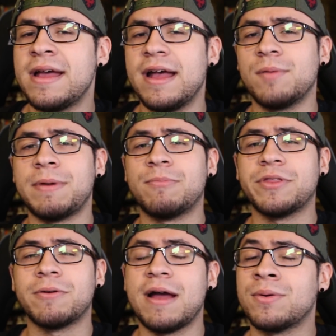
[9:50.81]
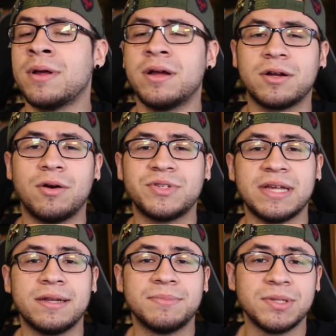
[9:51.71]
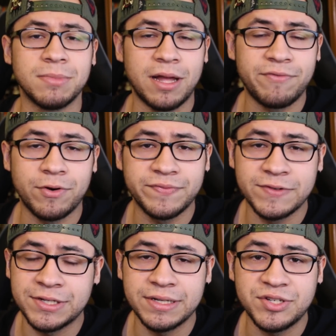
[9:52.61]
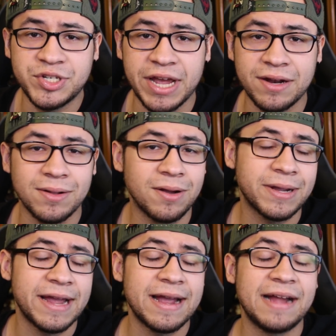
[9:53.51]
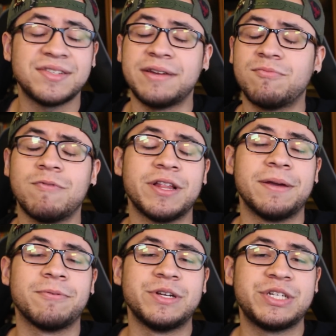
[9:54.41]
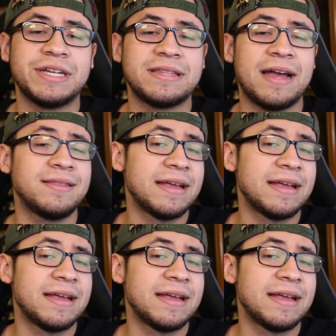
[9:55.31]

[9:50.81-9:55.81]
Help my brother out. go send him some love over to his channel. Okay, guys, I'd really appreciate that.